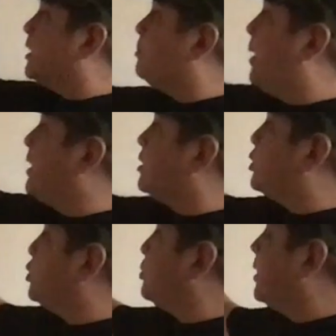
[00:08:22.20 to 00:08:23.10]
minus
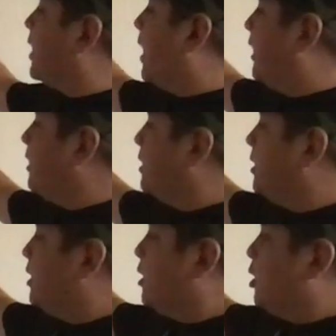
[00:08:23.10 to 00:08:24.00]
229,
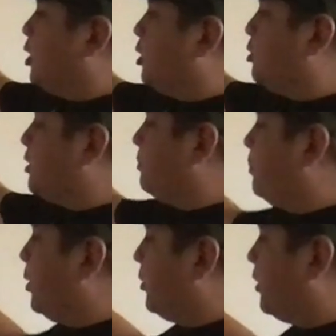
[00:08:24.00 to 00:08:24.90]
using
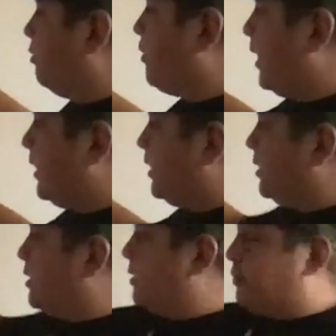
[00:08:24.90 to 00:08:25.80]
both the finding the
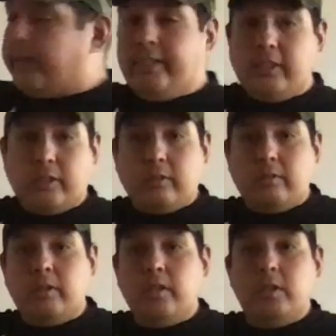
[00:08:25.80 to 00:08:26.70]
difference,
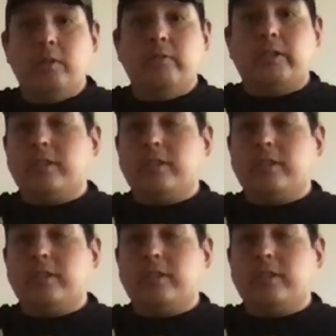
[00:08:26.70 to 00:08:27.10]
which is